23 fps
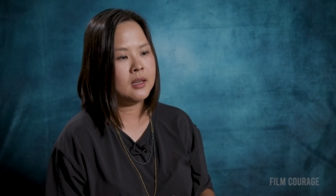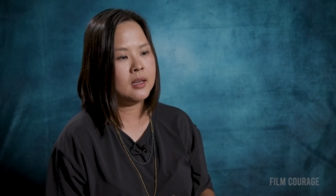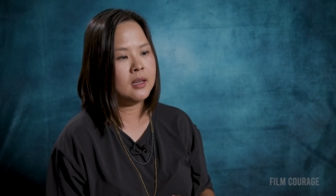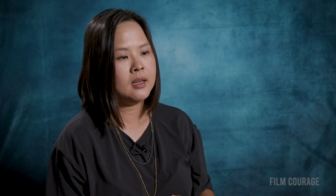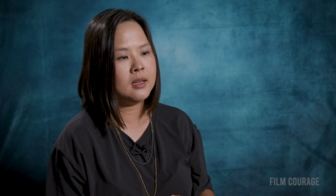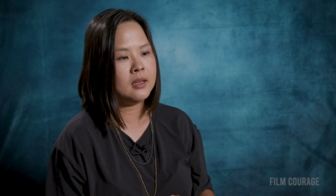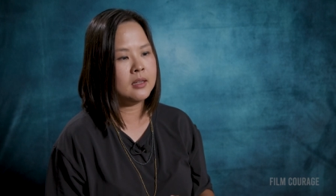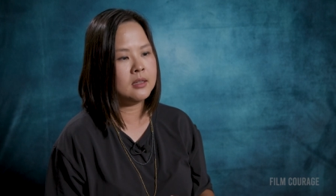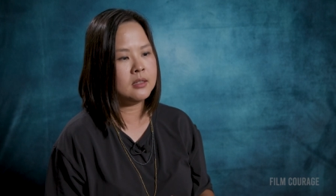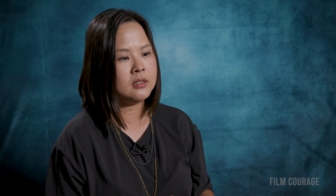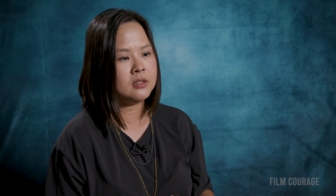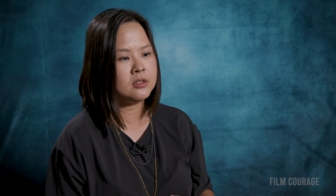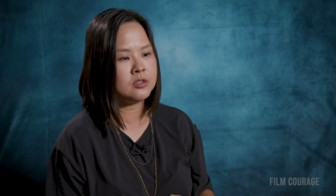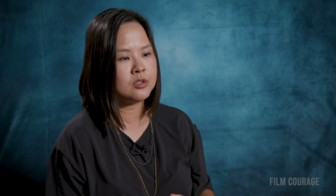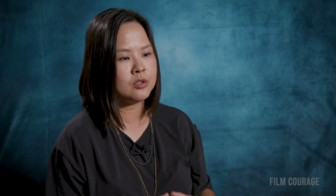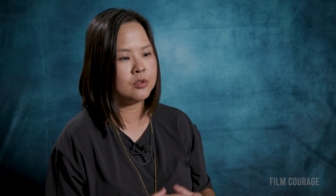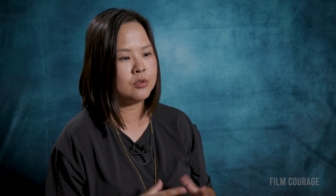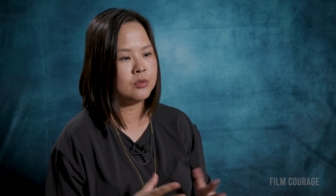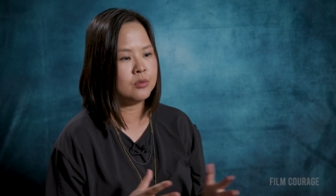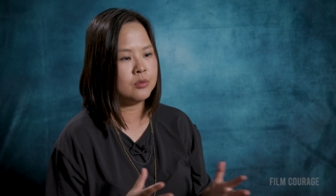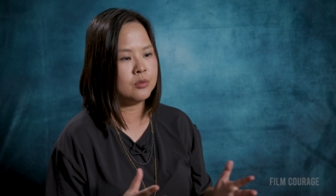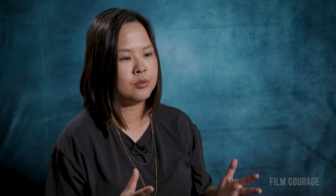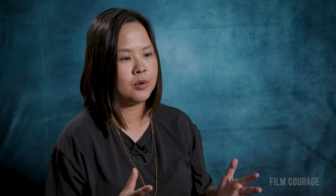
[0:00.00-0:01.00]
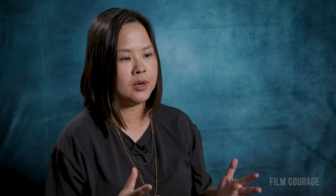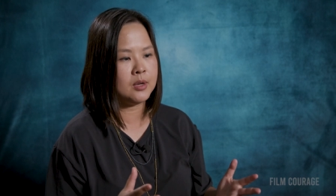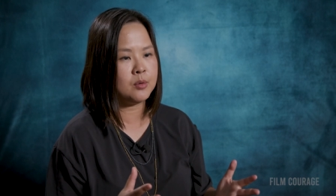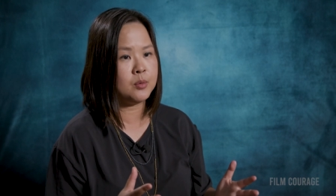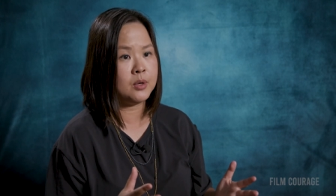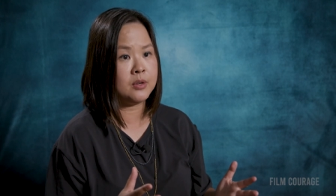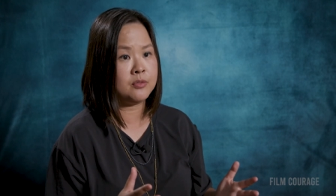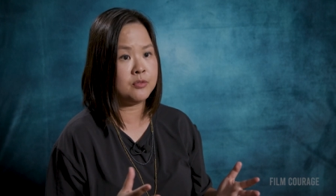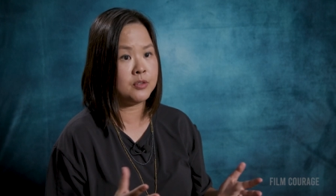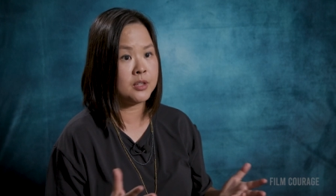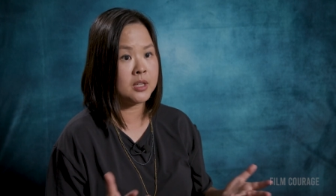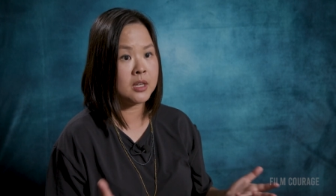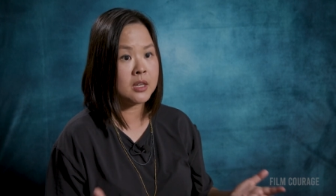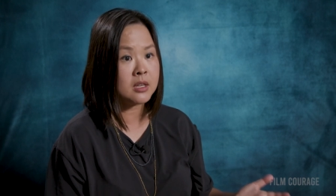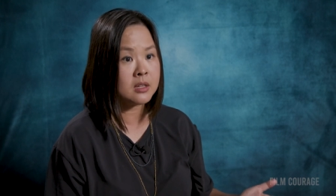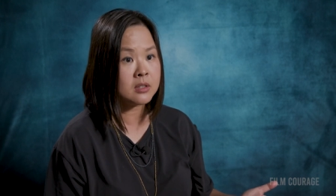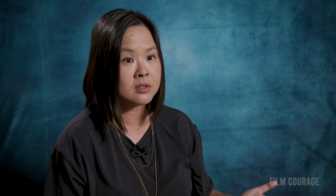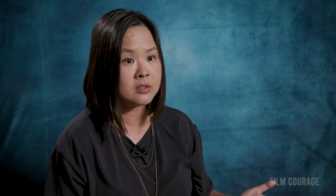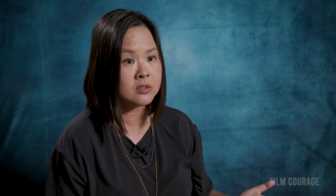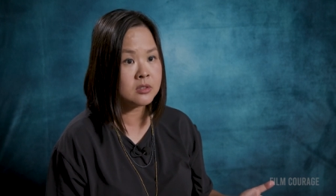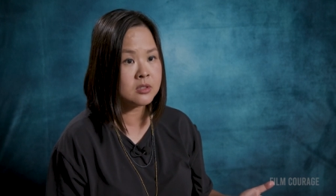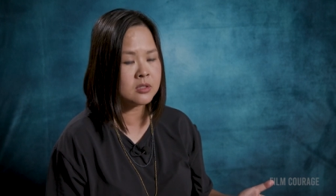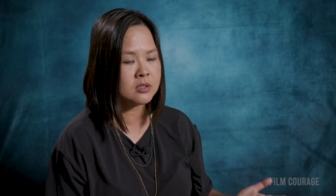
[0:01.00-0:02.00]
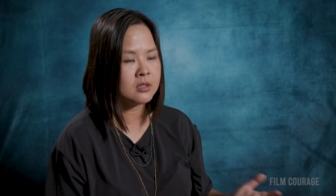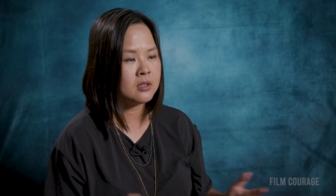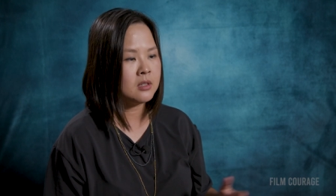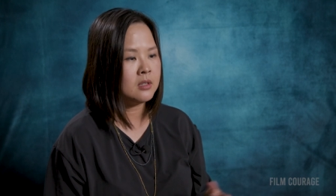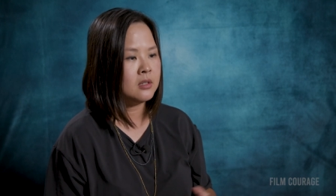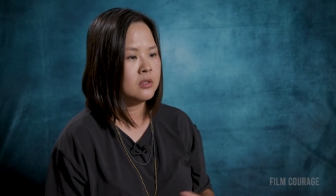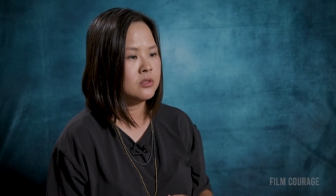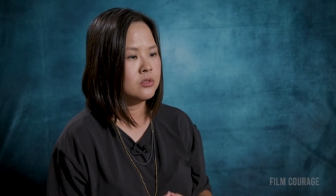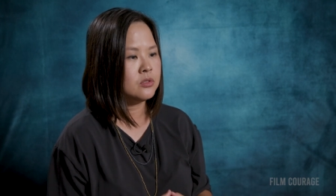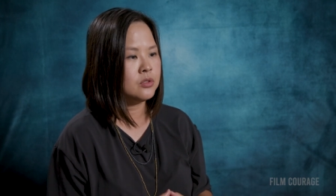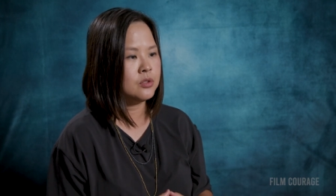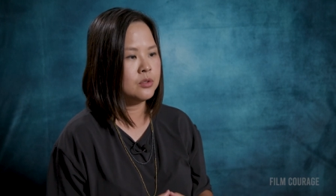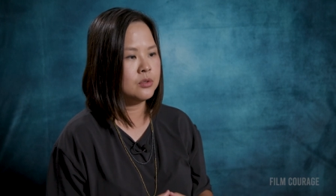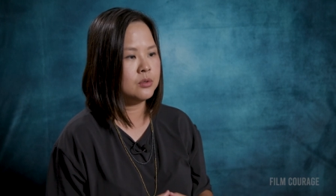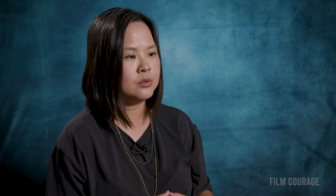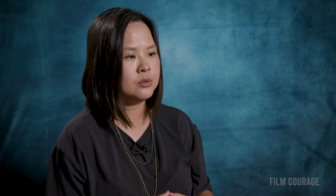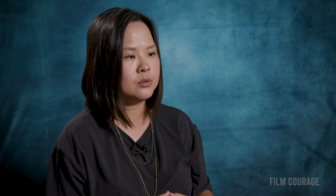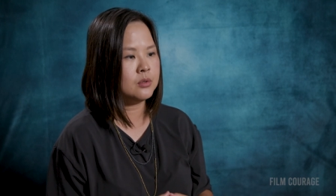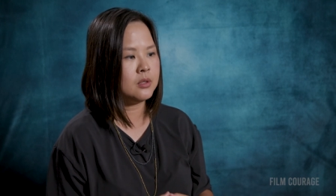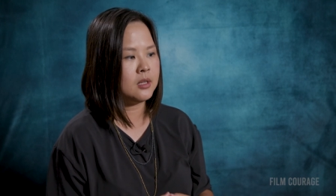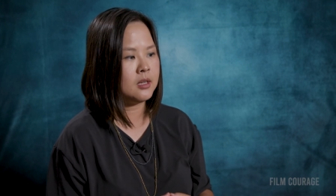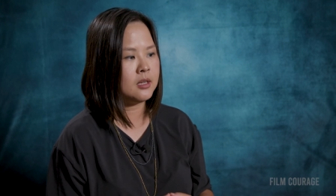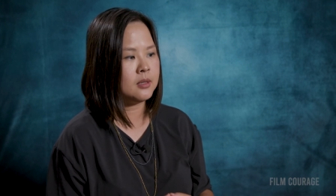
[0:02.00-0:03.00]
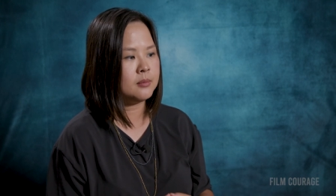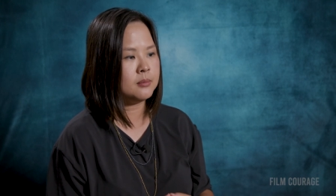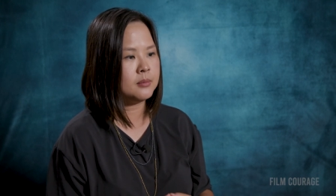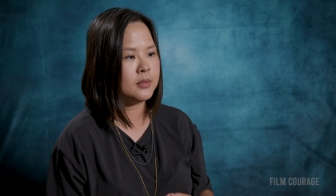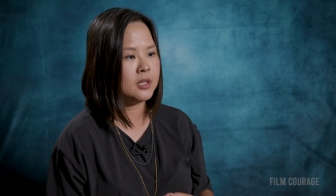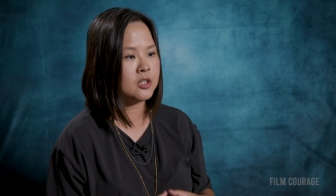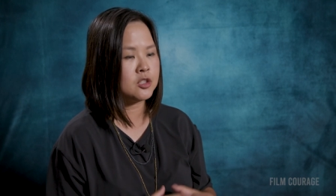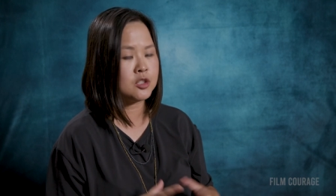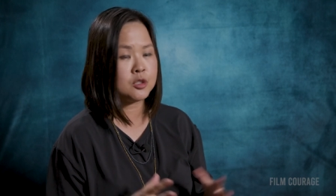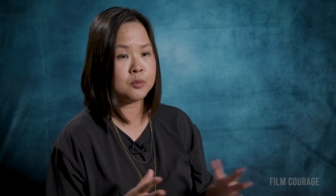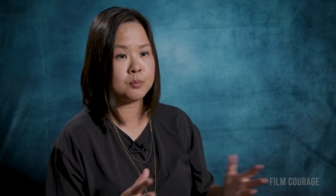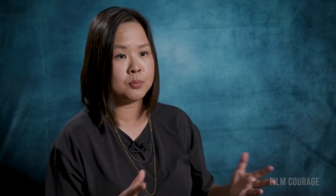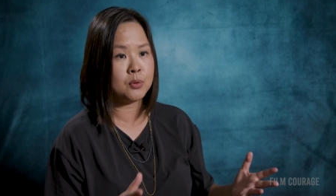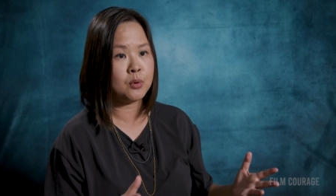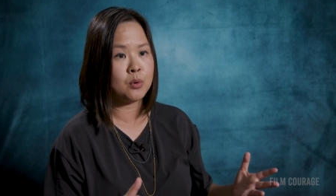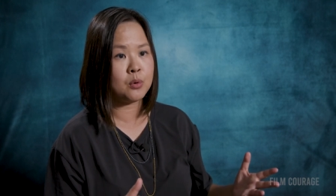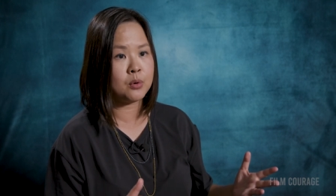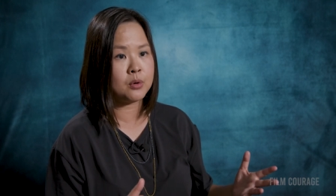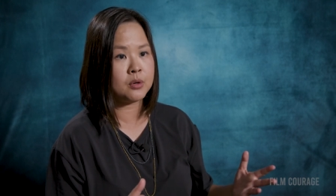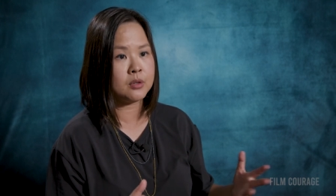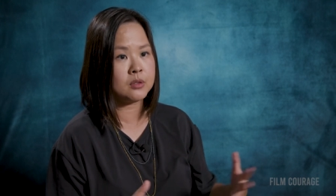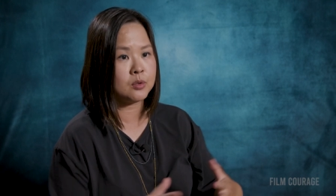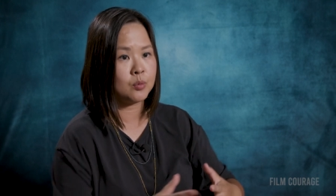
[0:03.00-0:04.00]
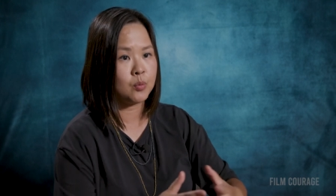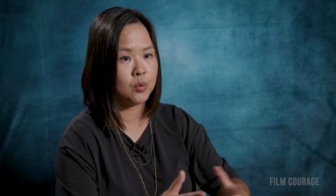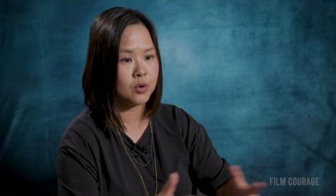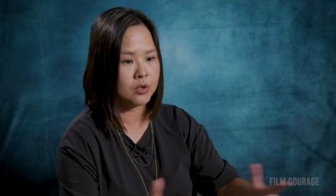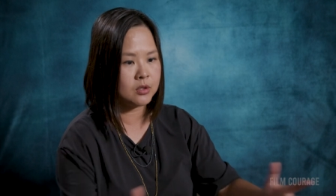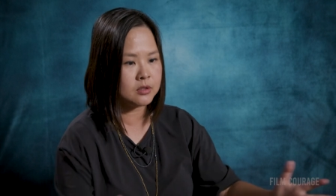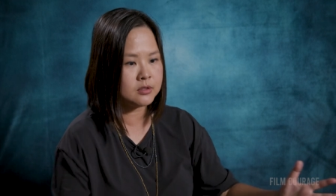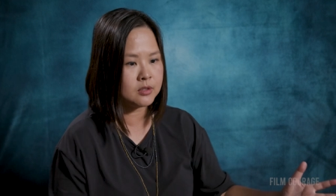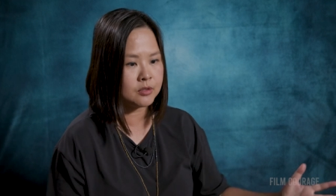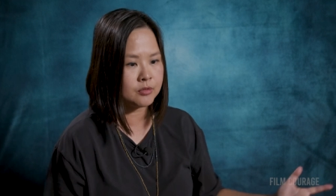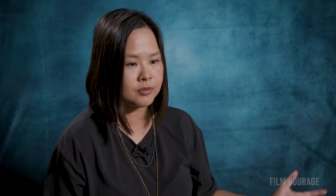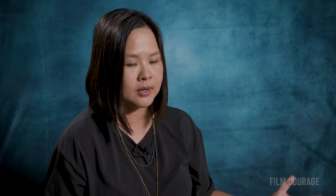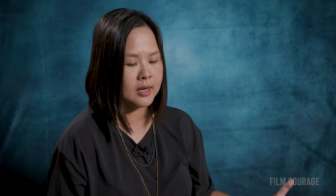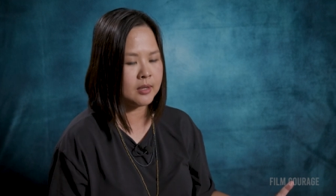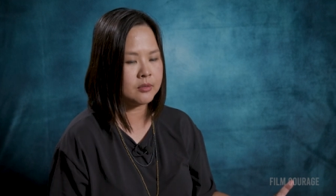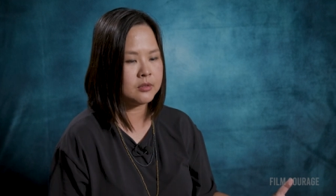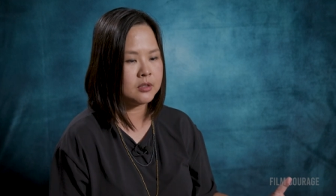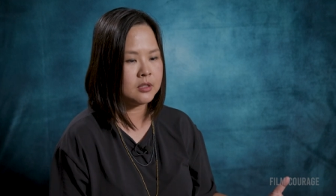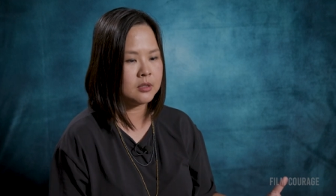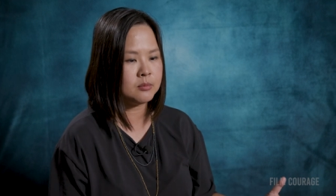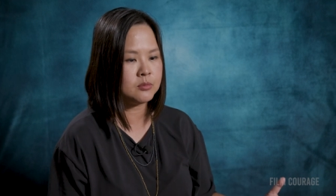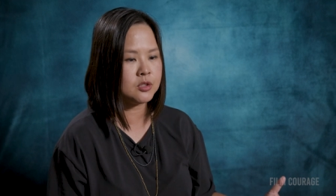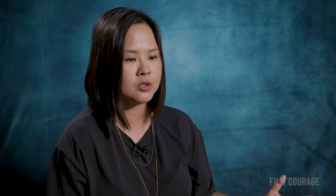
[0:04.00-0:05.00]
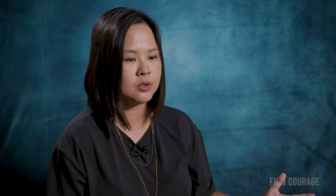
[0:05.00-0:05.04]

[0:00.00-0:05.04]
And it's a great way for kids to um, explore the world around them.